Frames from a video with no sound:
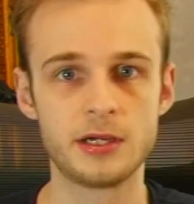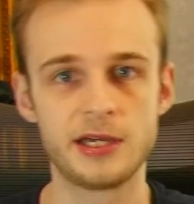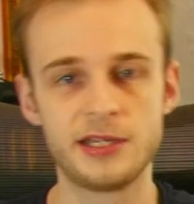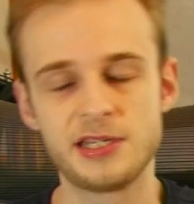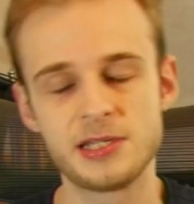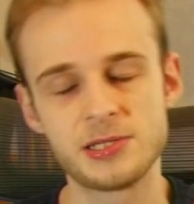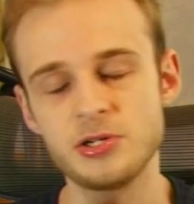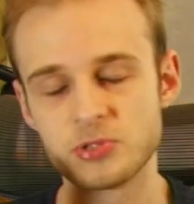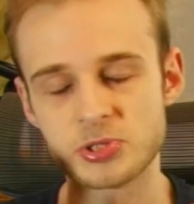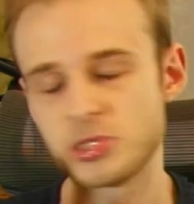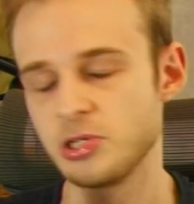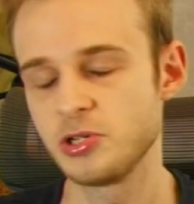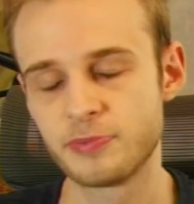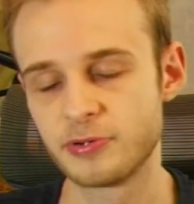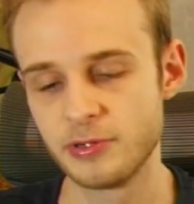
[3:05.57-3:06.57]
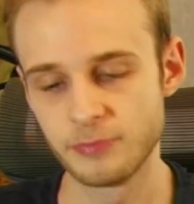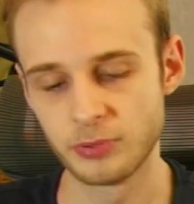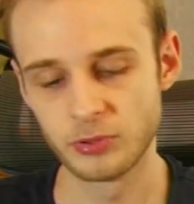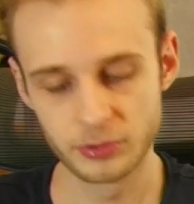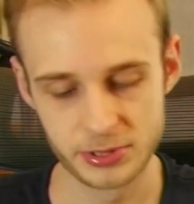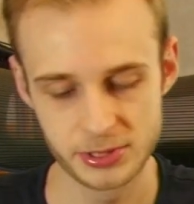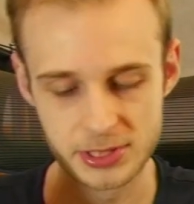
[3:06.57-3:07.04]
And it's not super
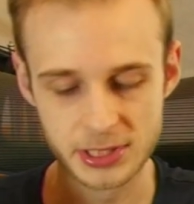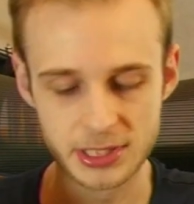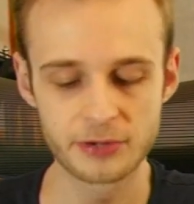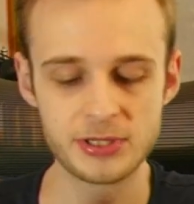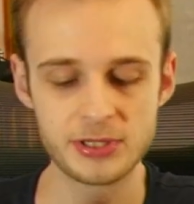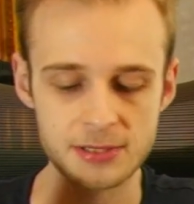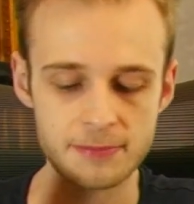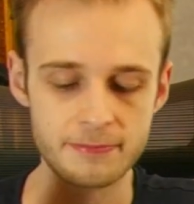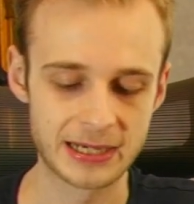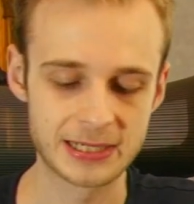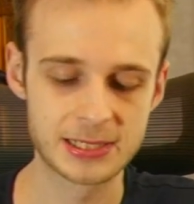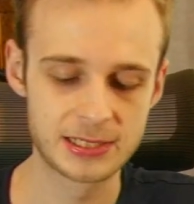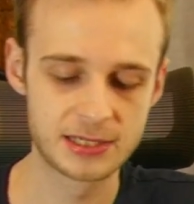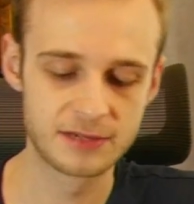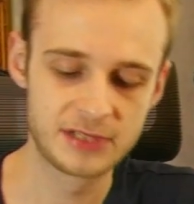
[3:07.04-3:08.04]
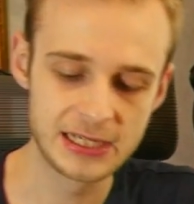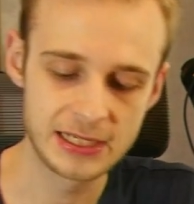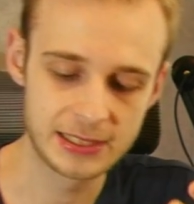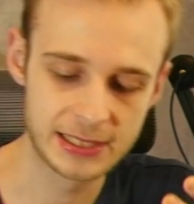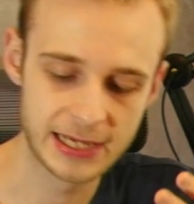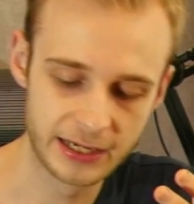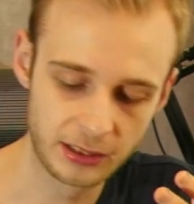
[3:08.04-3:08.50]
important to go into masses of
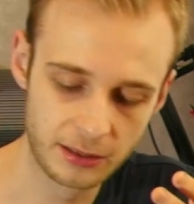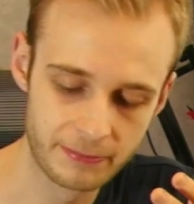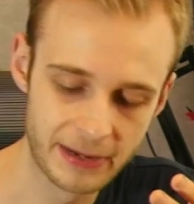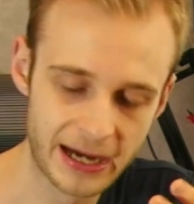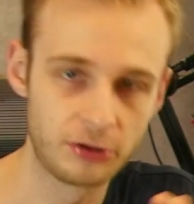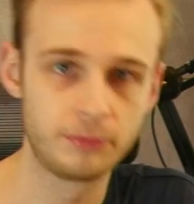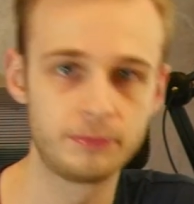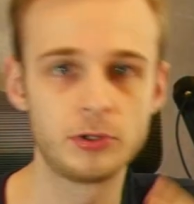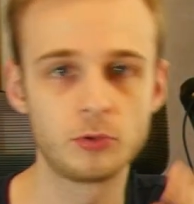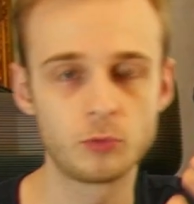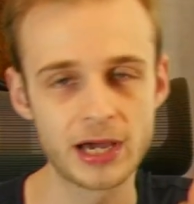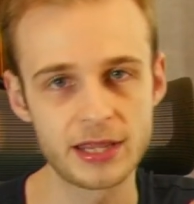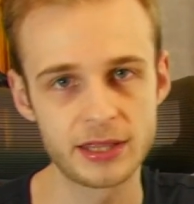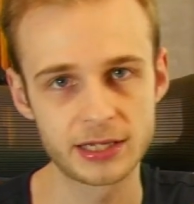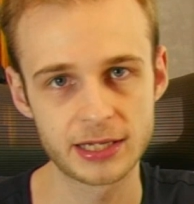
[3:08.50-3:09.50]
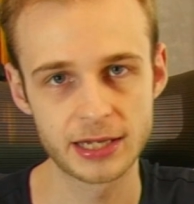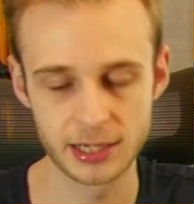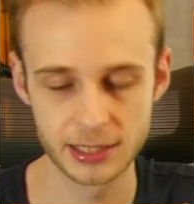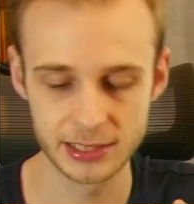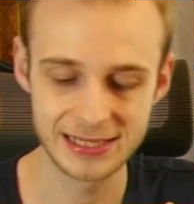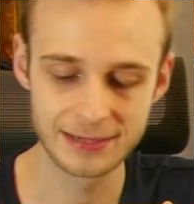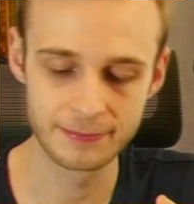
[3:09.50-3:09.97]
detail about, but where the
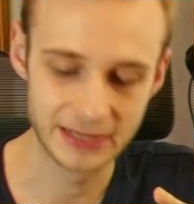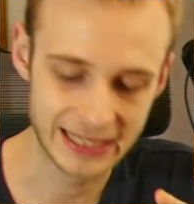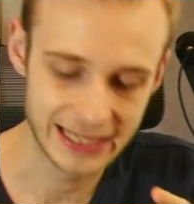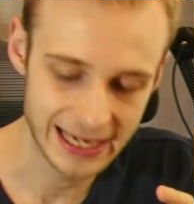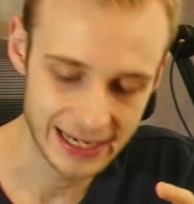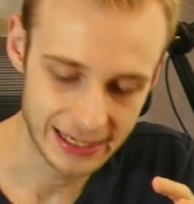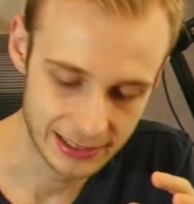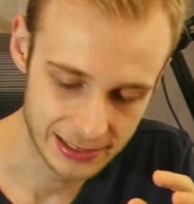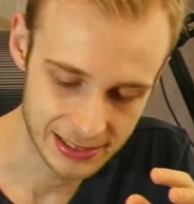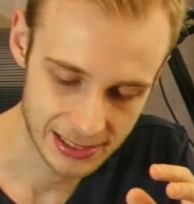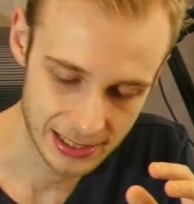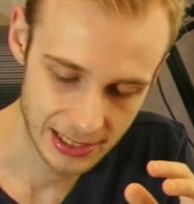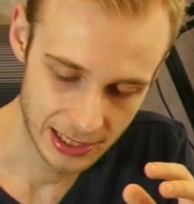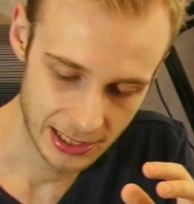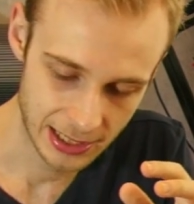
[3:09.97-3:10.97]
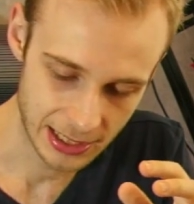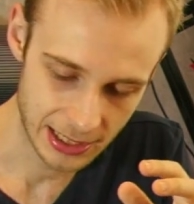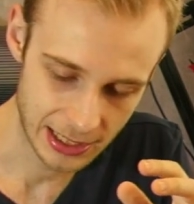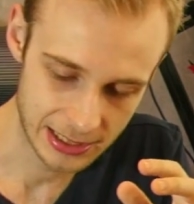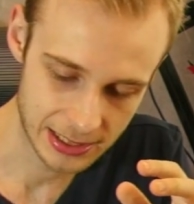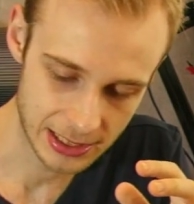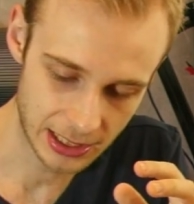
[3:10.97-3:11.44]
cardia begins
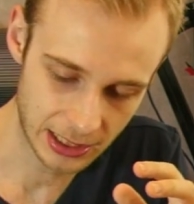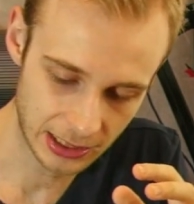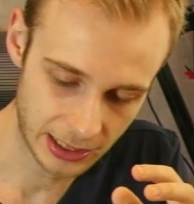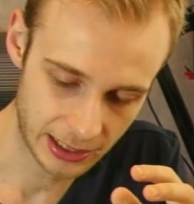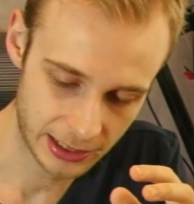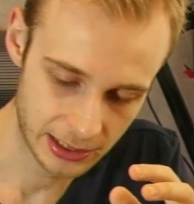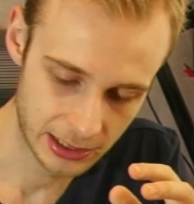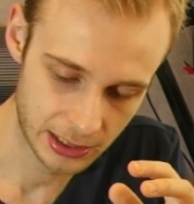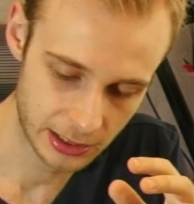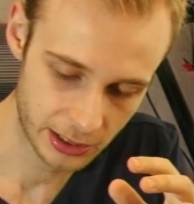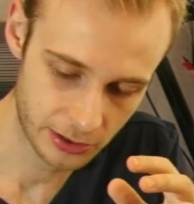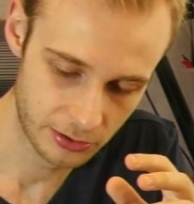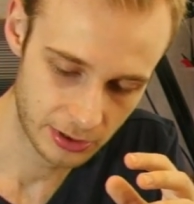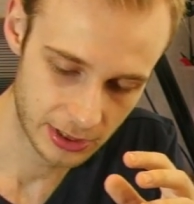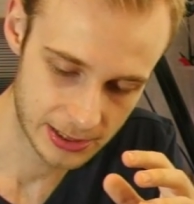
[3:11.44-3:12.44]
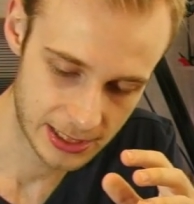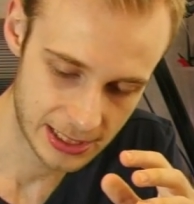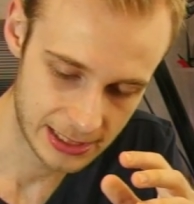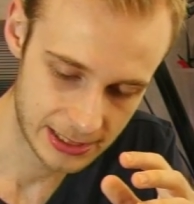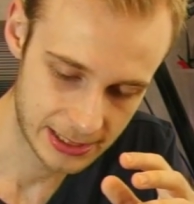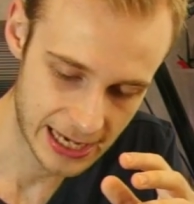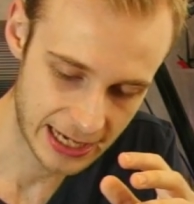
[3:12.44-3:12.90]
is a line known as
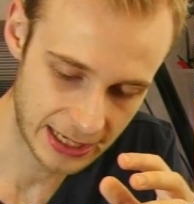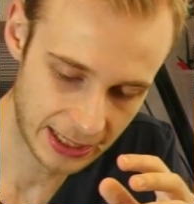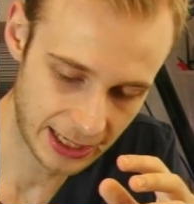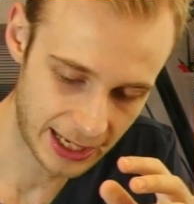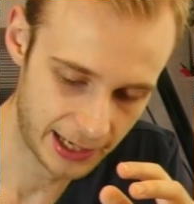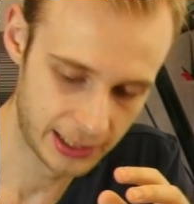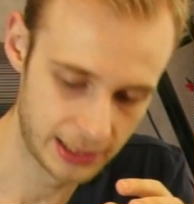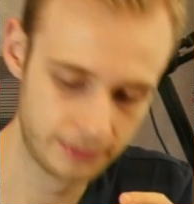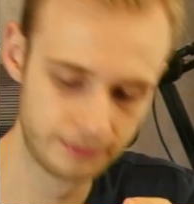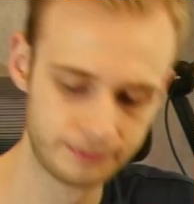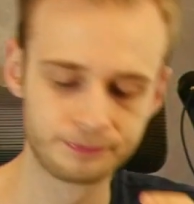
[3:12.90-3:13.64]
the Z line